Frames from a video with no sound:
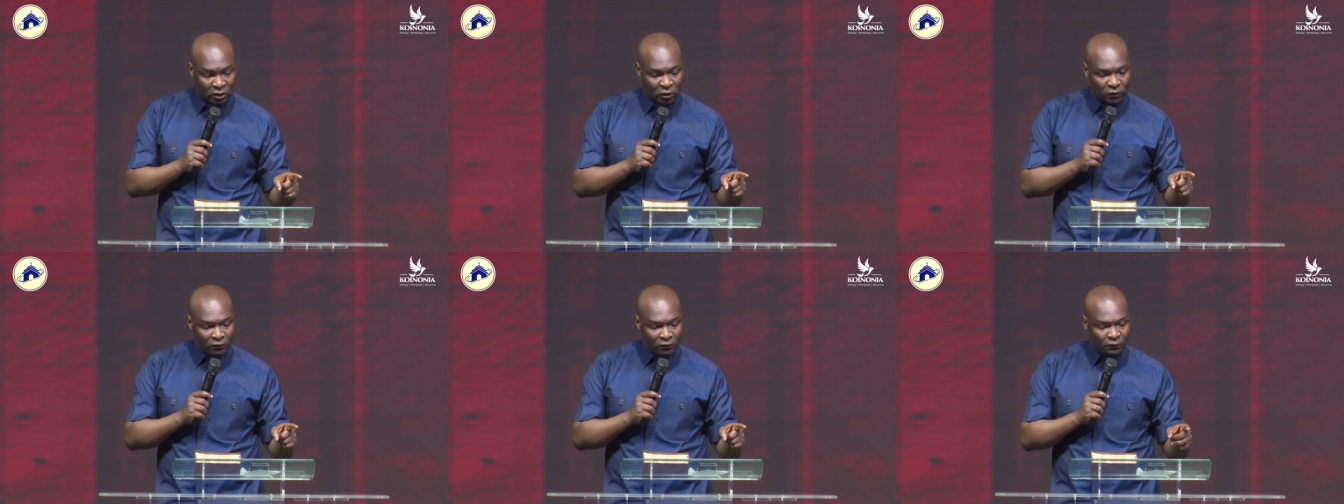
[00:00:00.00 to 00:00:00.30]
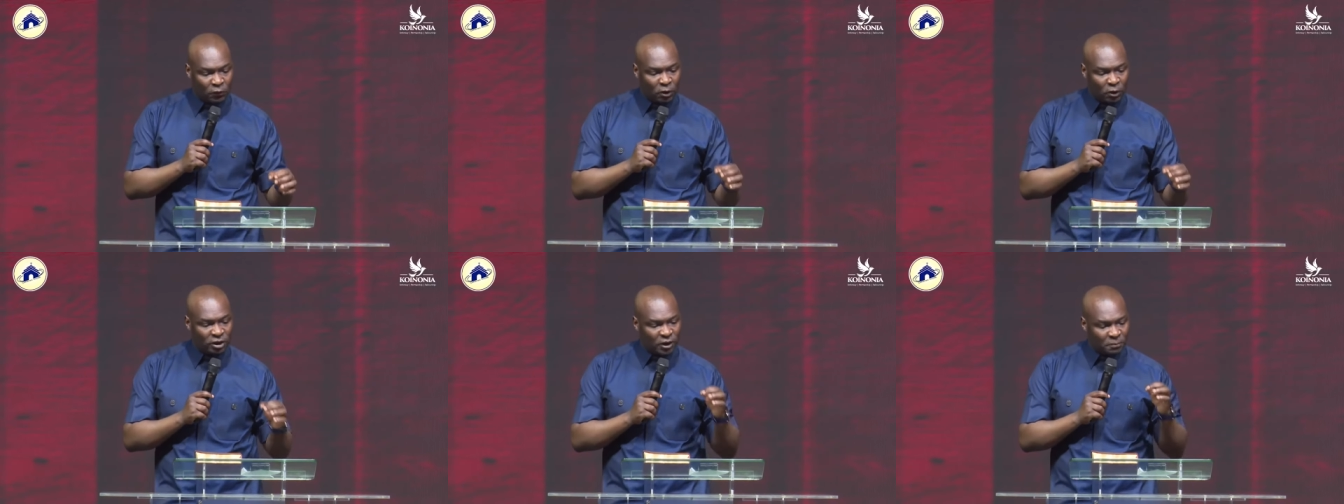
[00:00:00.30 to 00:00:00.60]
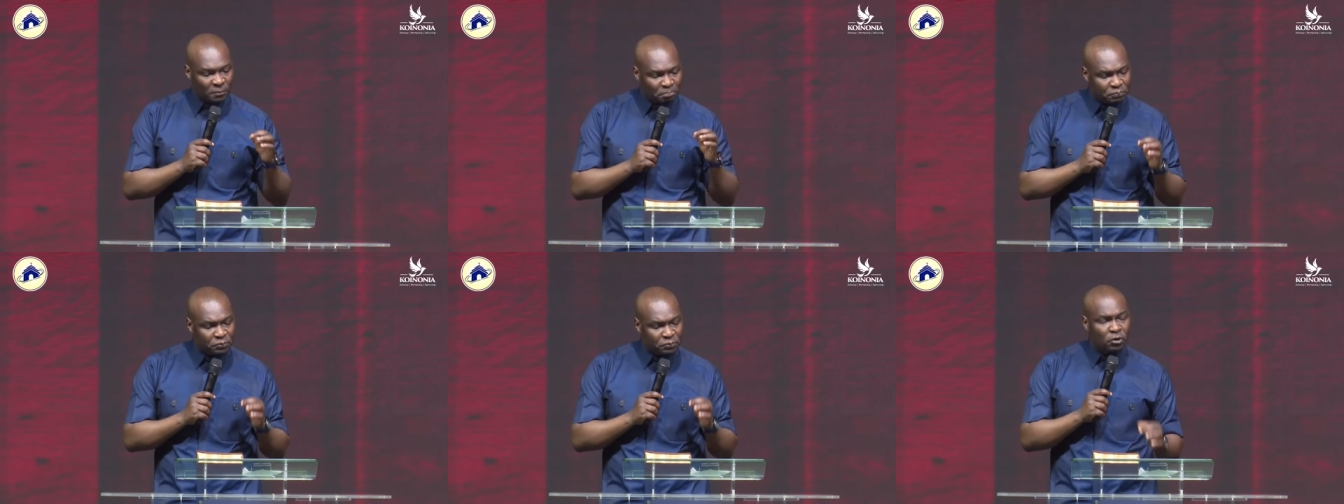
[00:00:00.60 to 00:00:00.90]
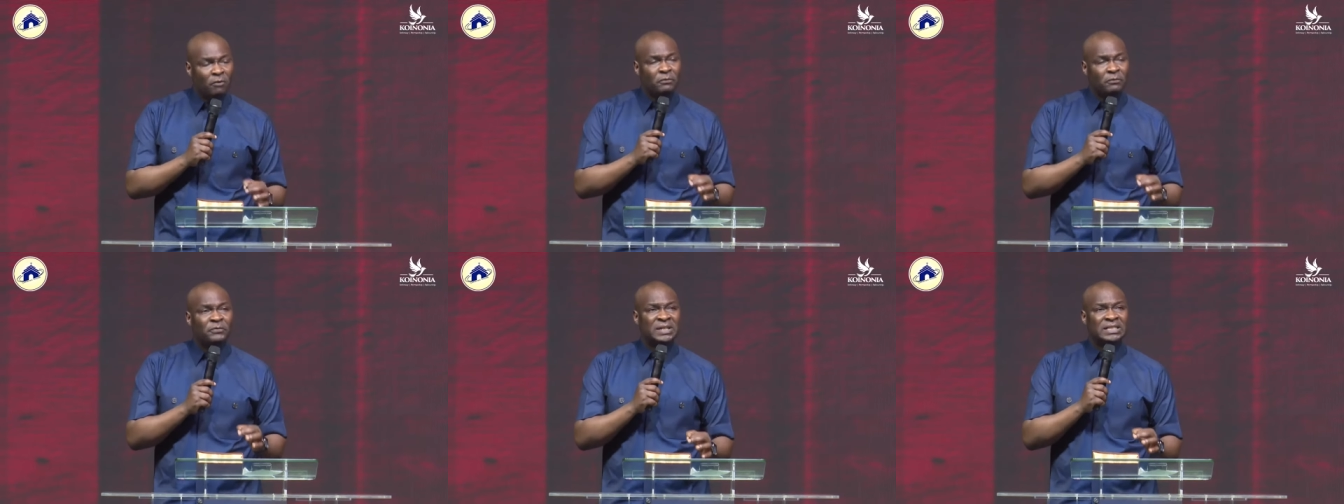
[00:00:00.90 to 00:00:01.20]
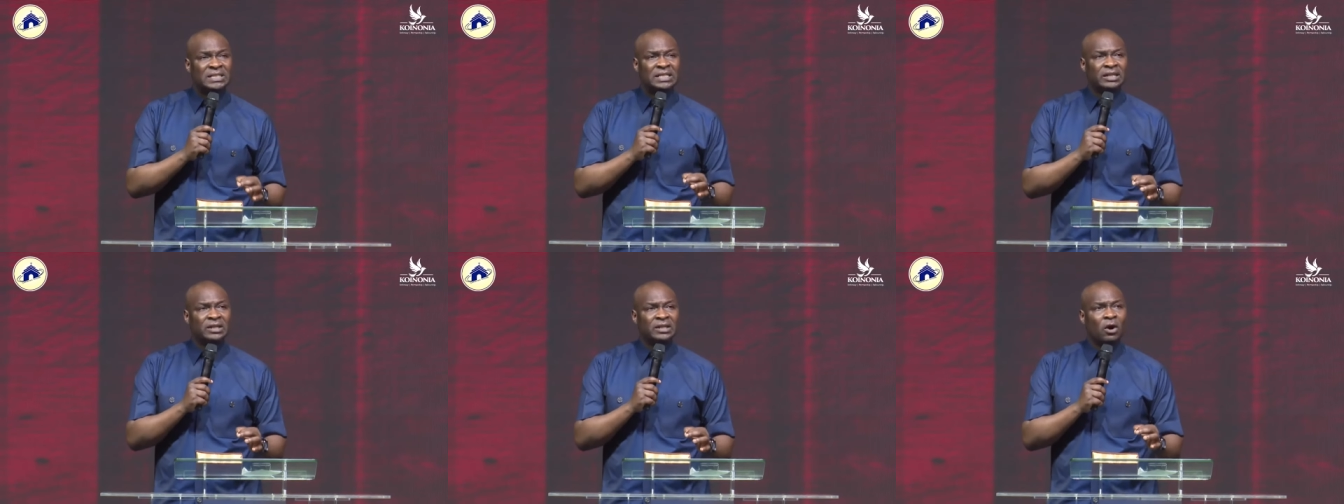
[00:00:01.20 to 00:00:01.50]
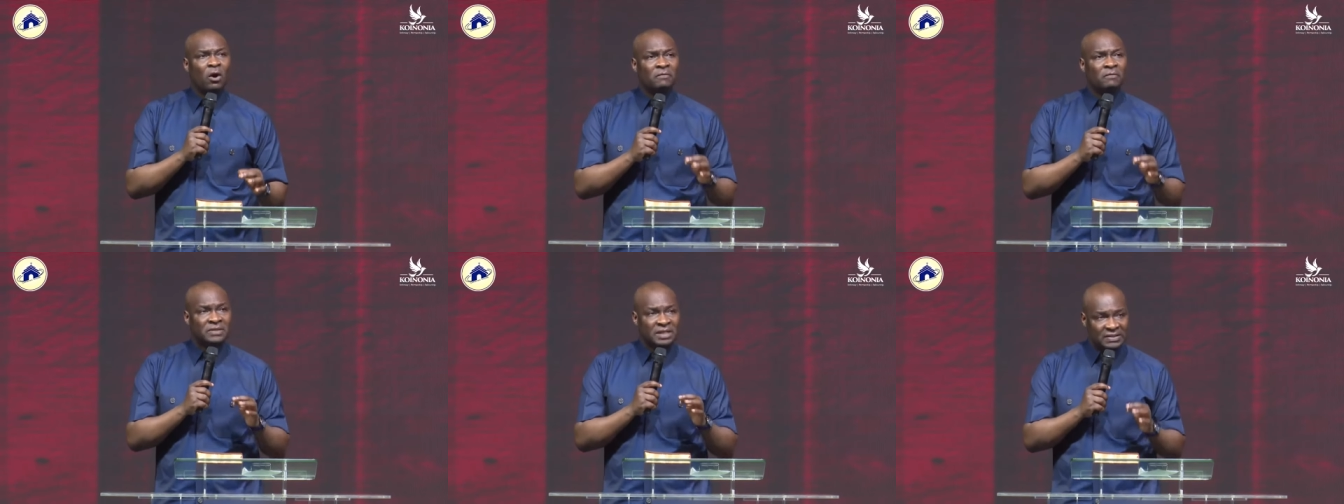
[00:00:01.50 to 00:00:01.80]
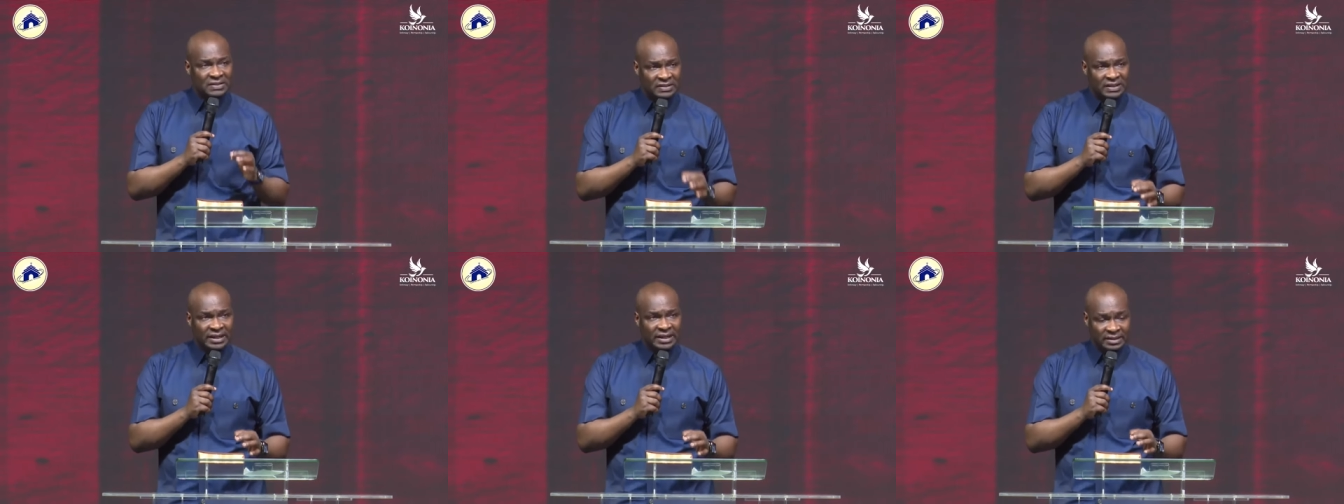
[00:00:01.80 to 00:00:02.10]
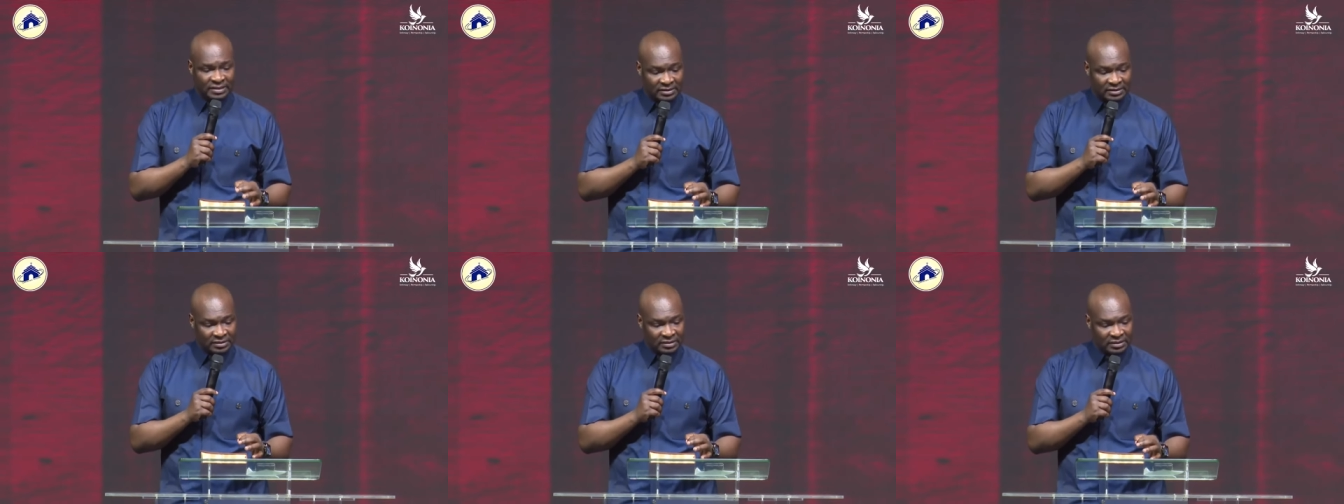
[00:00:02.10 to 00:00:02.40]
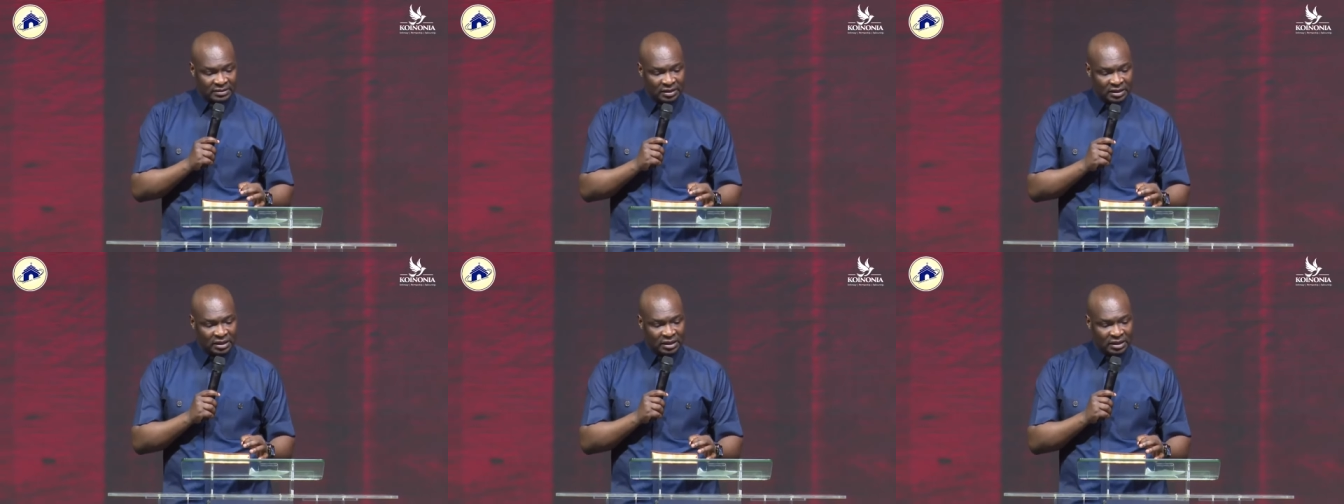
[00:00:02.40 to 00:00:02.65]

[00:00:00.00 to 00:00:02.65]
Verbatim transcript: for the profiting of the saints.